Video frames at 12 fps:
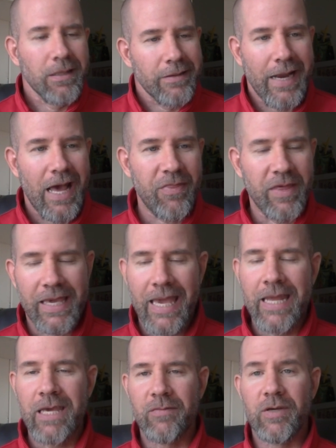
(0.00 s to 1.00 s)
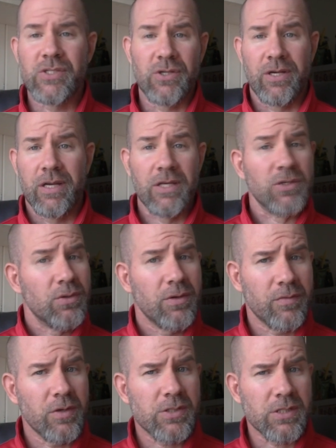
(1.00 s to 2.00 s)
that I think any of us are going to
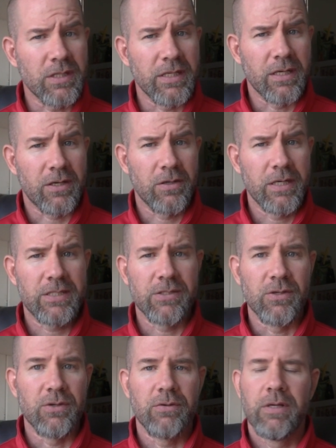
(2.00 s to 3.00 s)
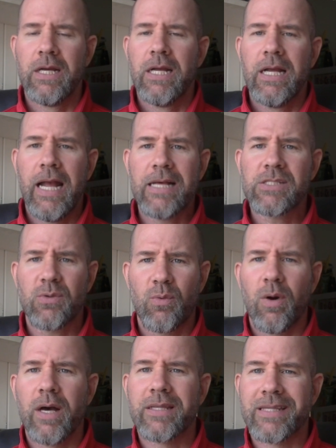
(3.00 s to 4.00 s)
universally agree to as to
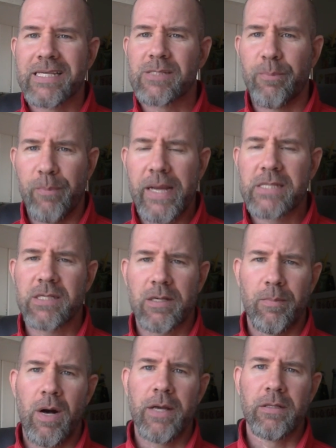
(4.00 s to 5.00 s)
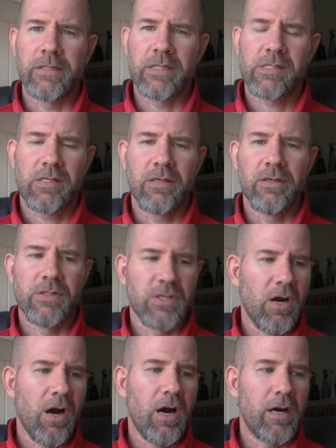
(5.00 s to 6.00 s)
what these basic modeling skills
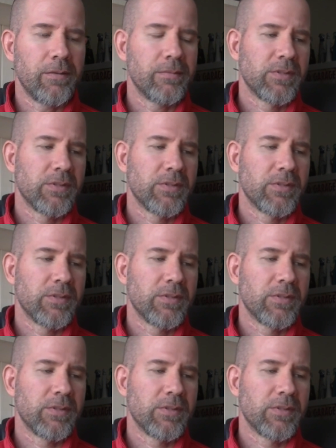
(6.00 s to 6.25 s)
are.